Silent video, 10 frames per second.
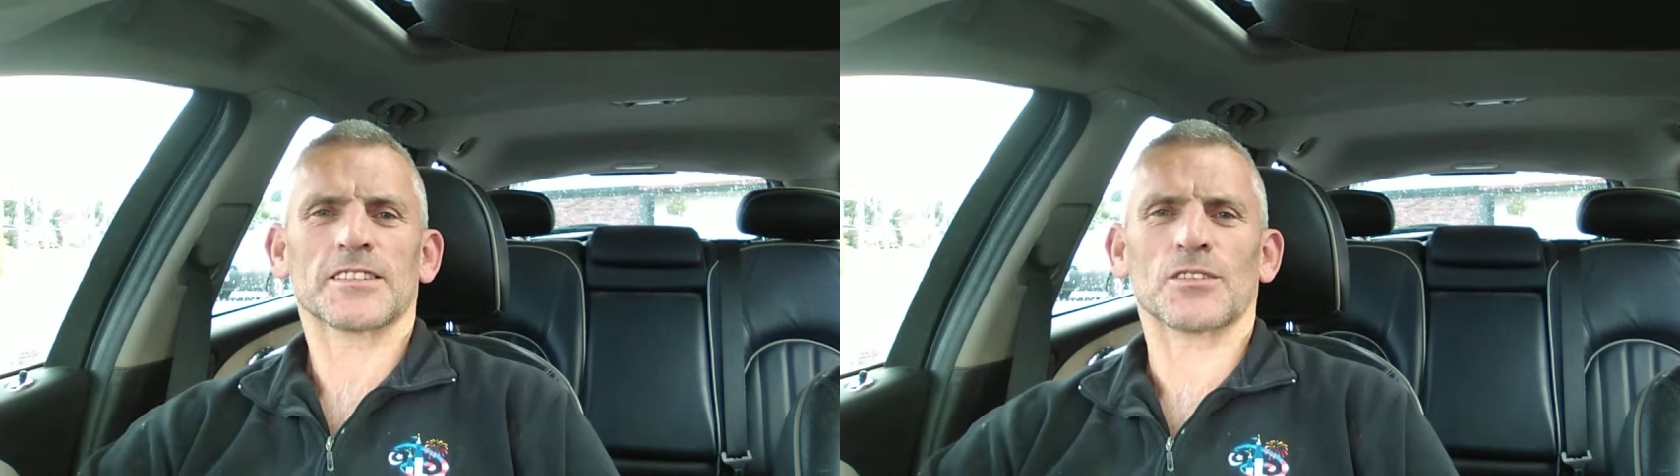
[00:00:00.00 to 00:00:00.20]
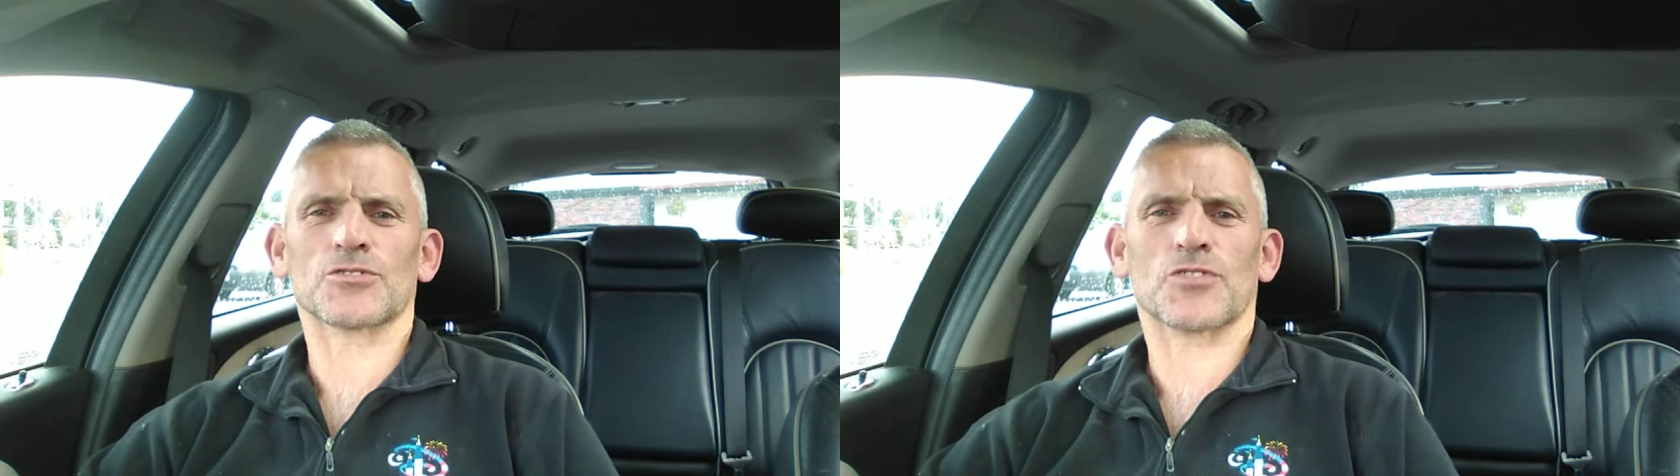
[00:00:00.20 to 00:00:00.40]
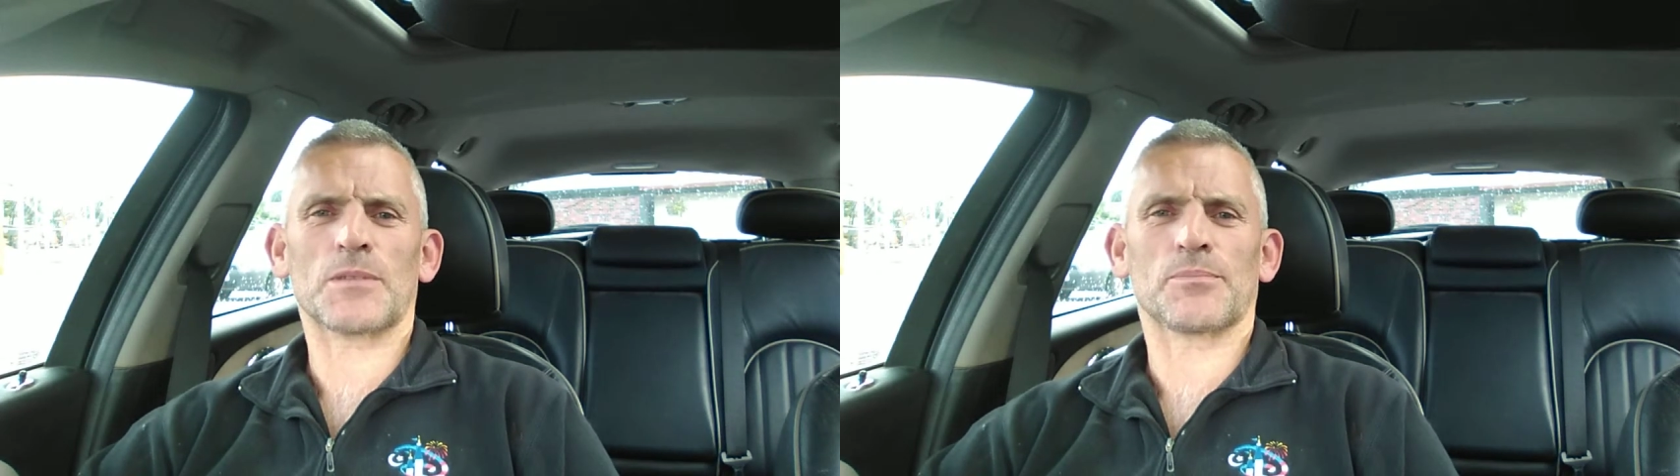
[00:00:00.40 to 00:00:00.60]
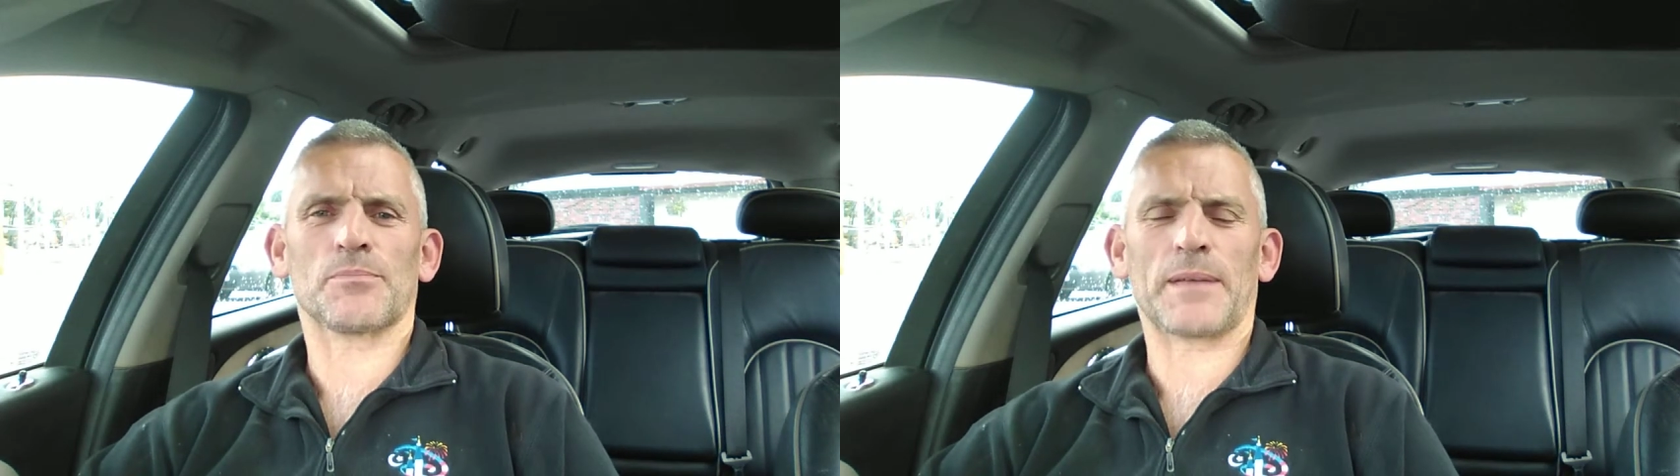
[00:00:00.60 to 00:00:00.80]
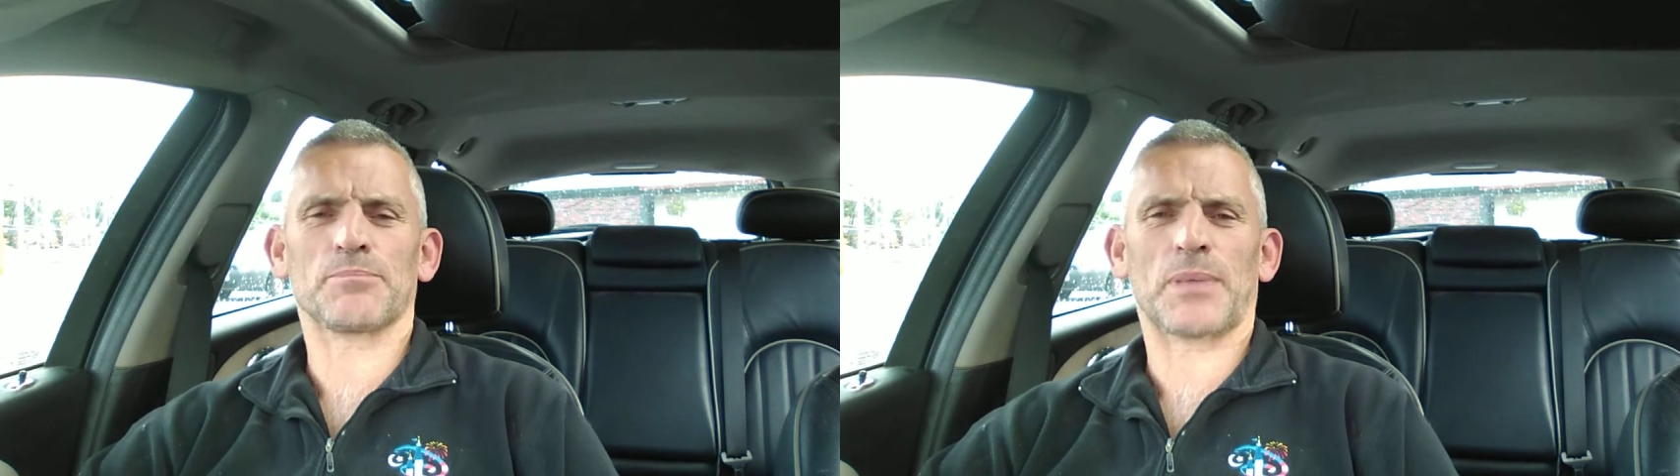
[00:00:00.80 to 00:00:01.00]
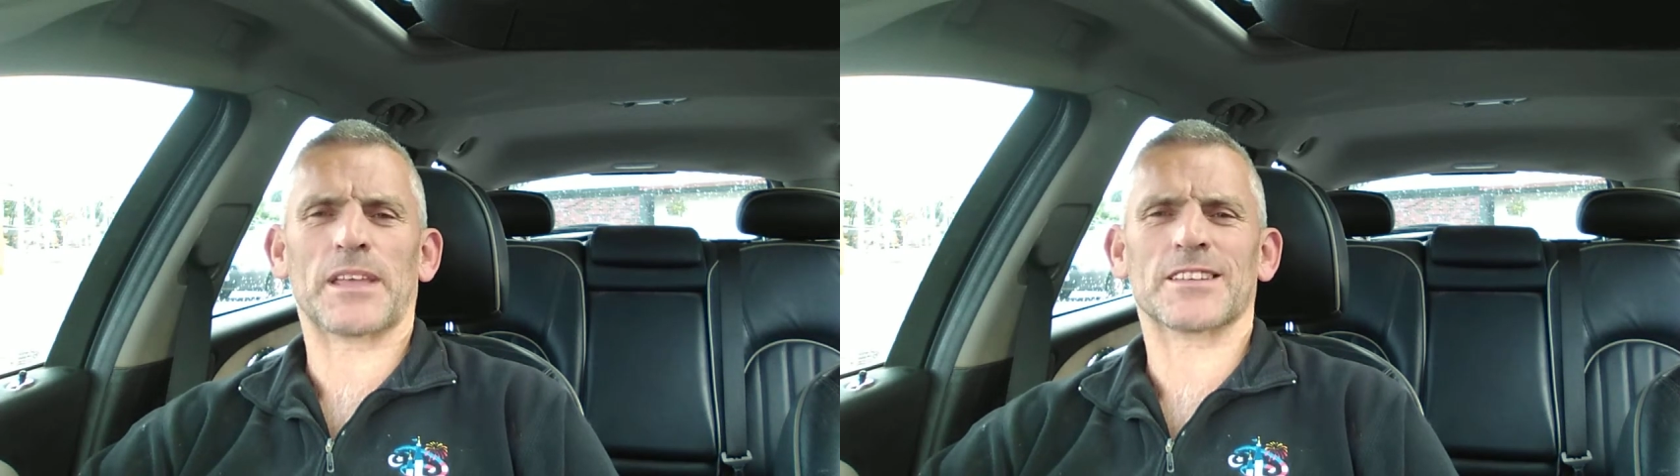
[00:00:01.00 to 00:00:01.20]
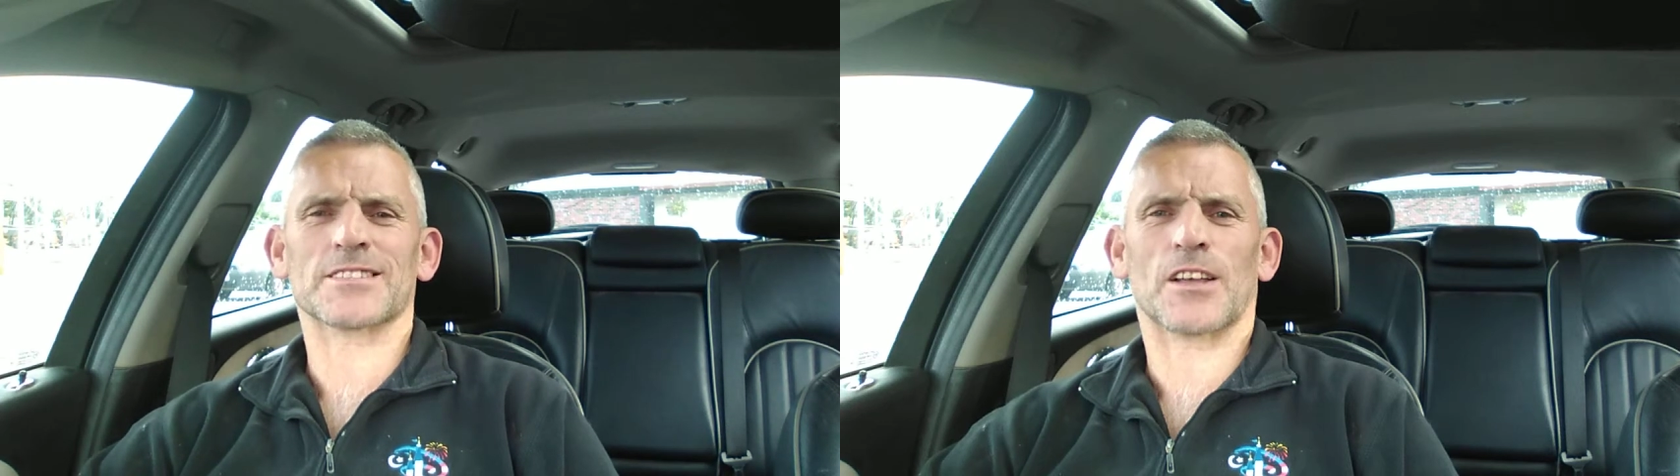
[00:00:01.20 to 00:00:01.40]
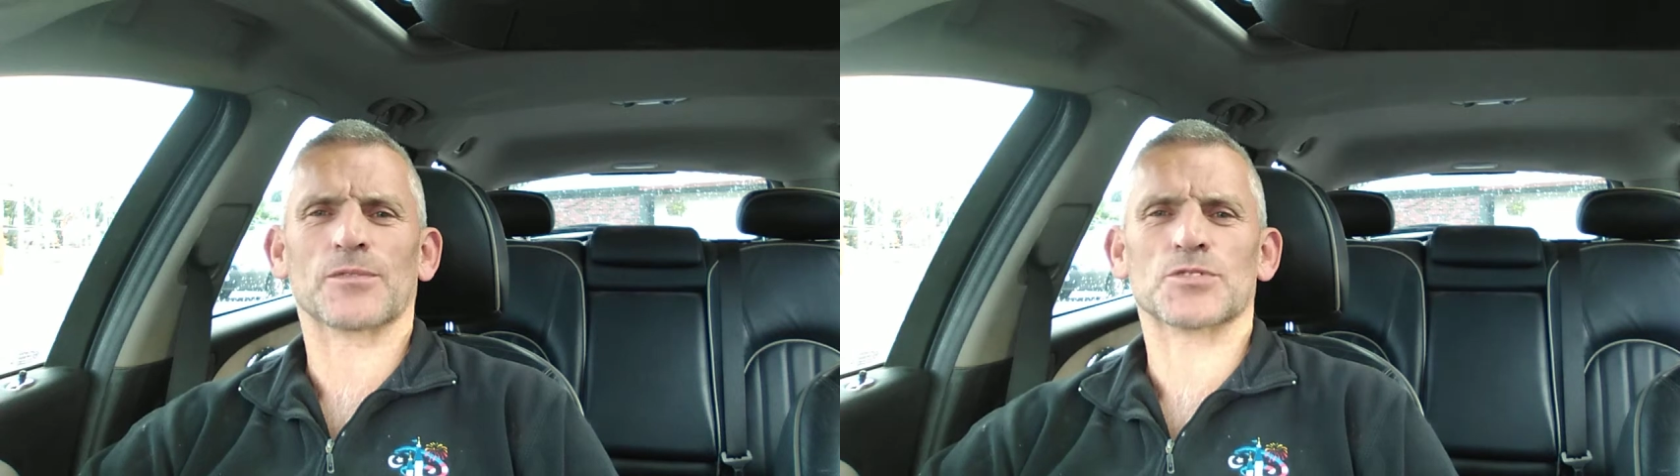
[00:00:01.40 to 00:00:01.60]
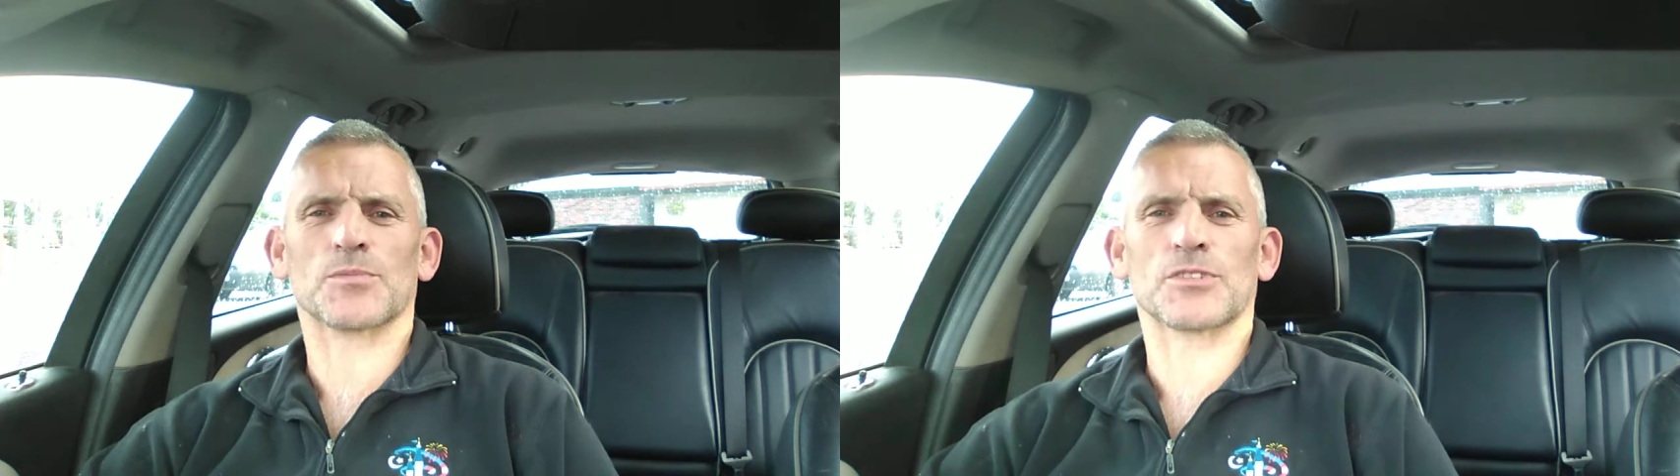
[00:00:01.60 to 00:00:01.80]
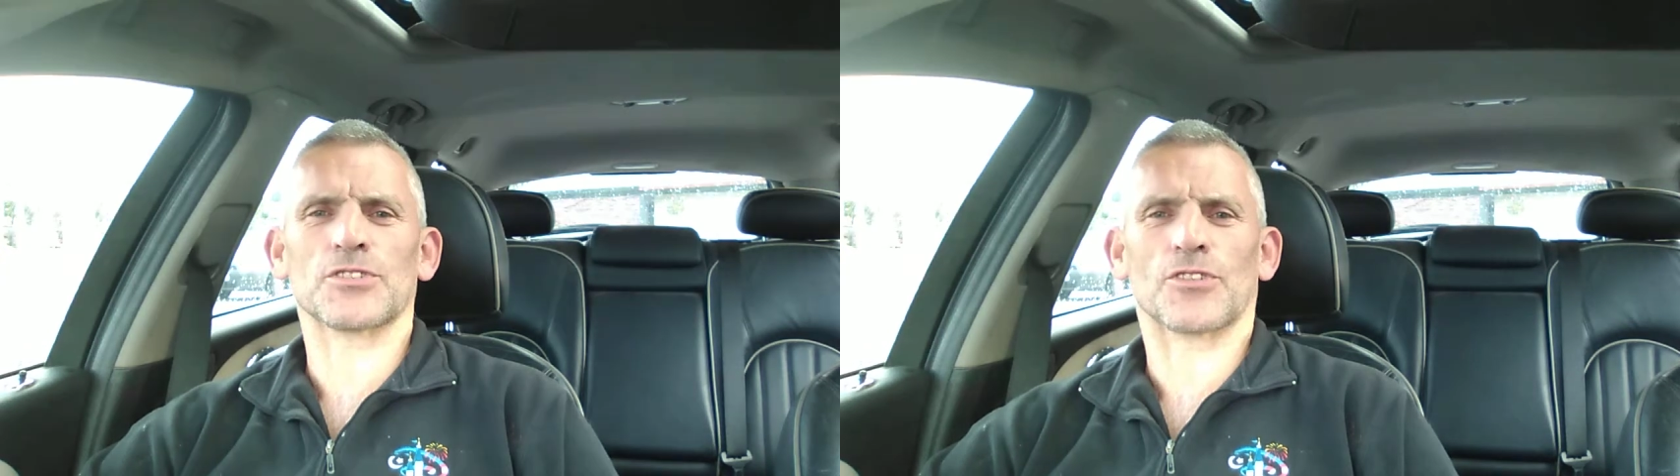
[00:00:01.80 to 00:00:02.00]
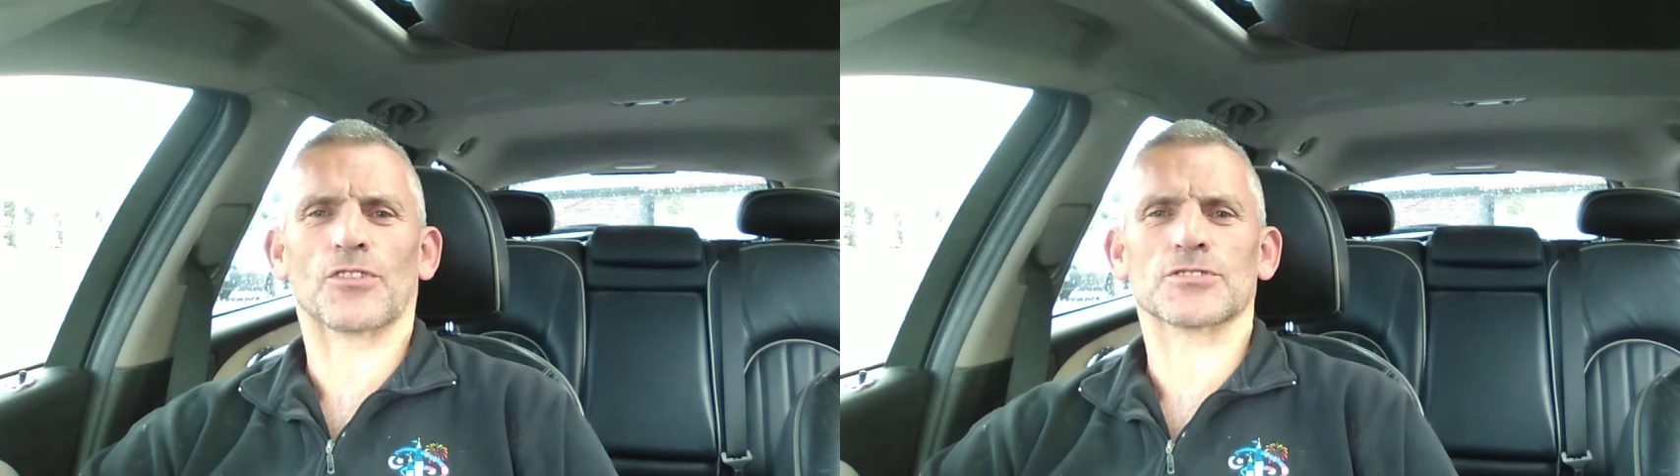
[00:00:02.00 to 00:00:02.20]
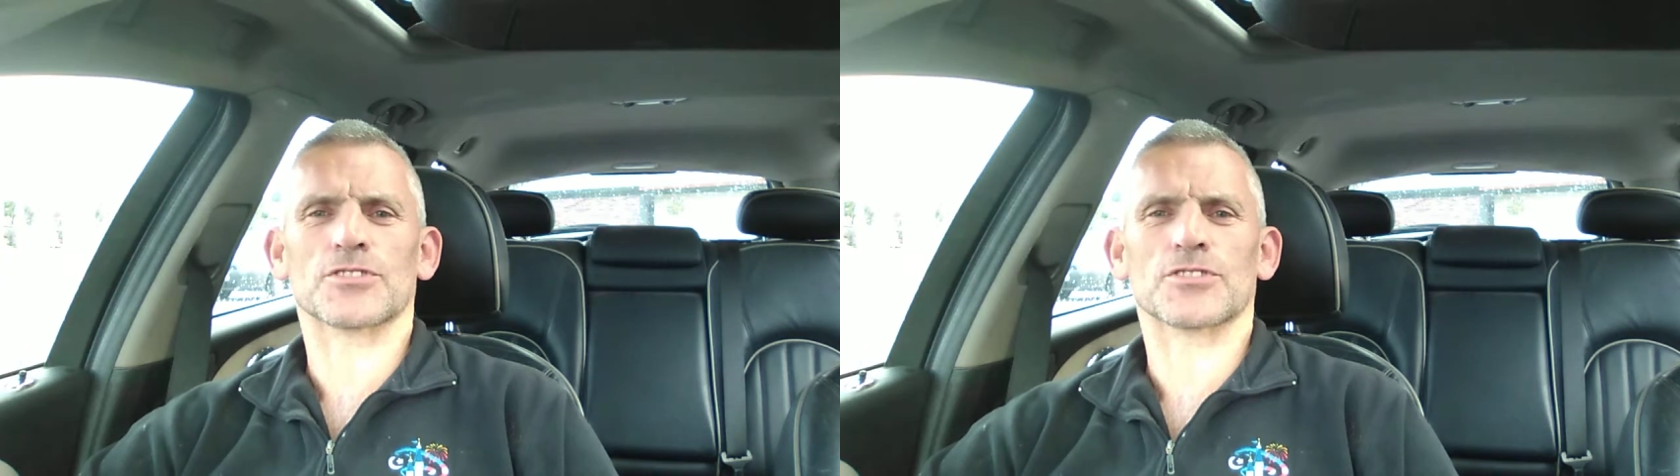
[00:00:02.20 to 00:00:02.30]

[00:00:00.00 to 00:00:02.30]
don't try and make yourself someone you're not.